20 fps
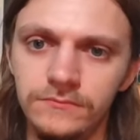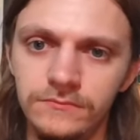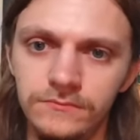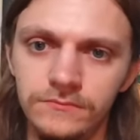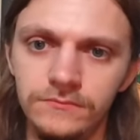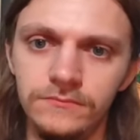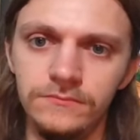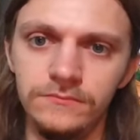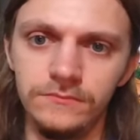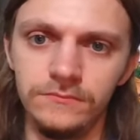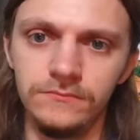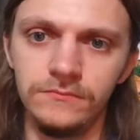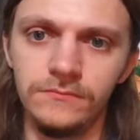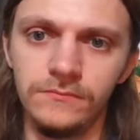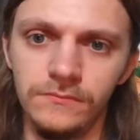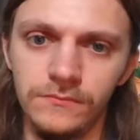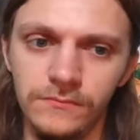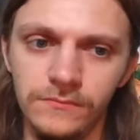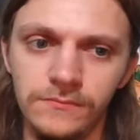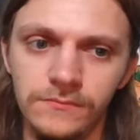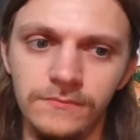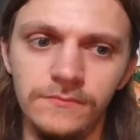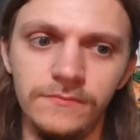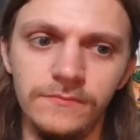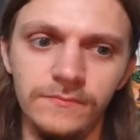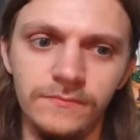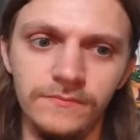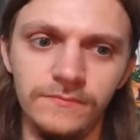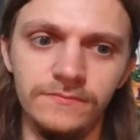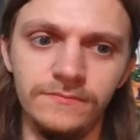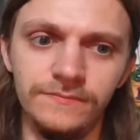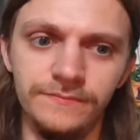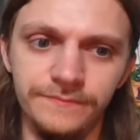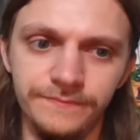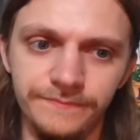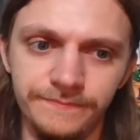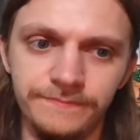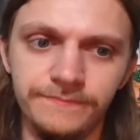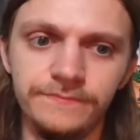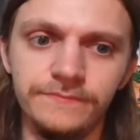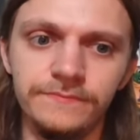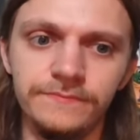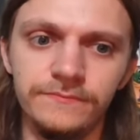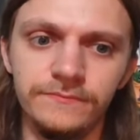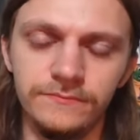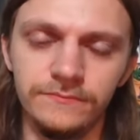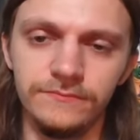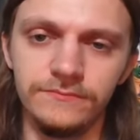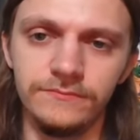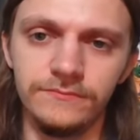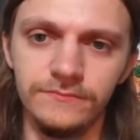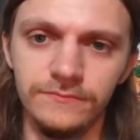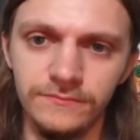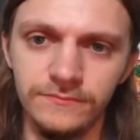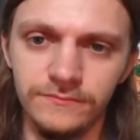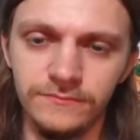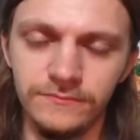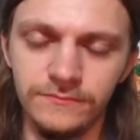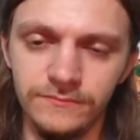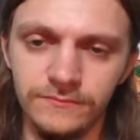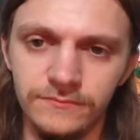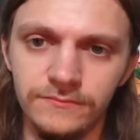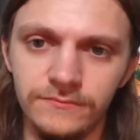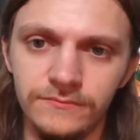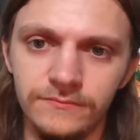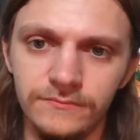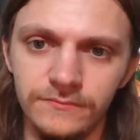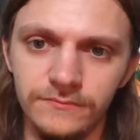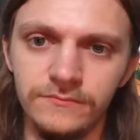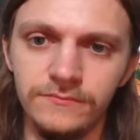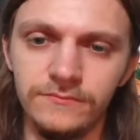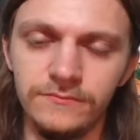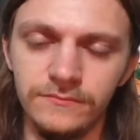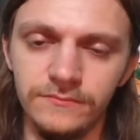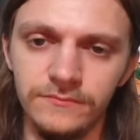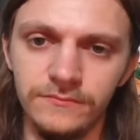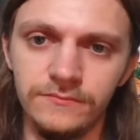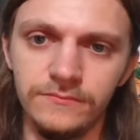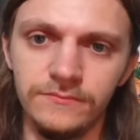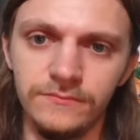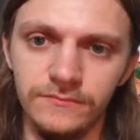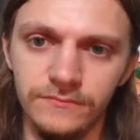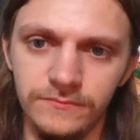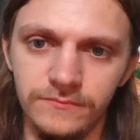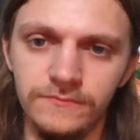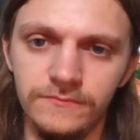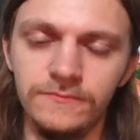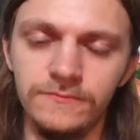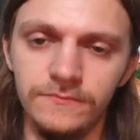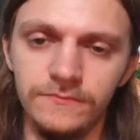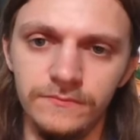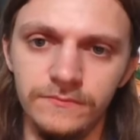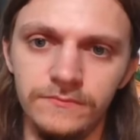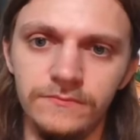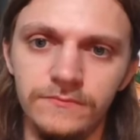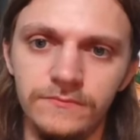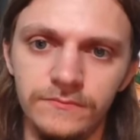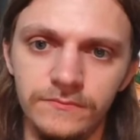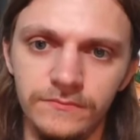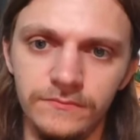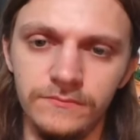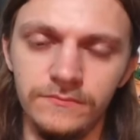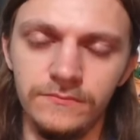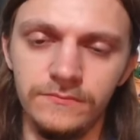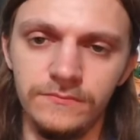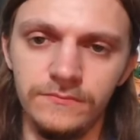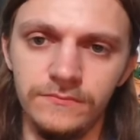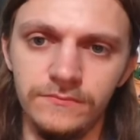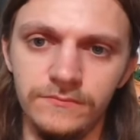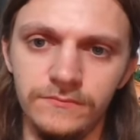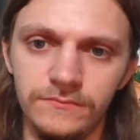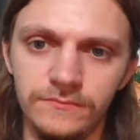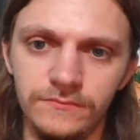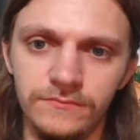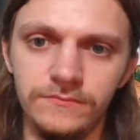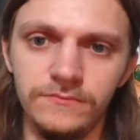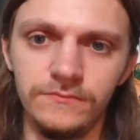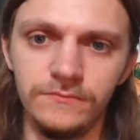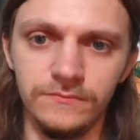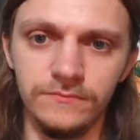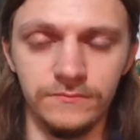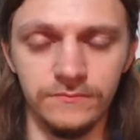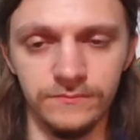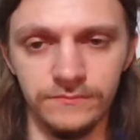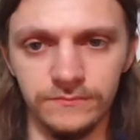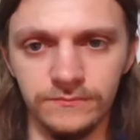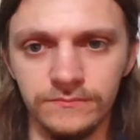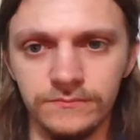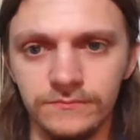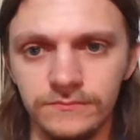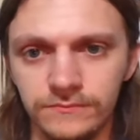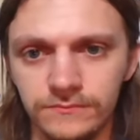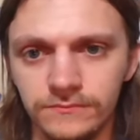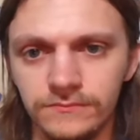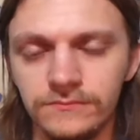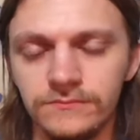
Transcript: This person isn't speaking.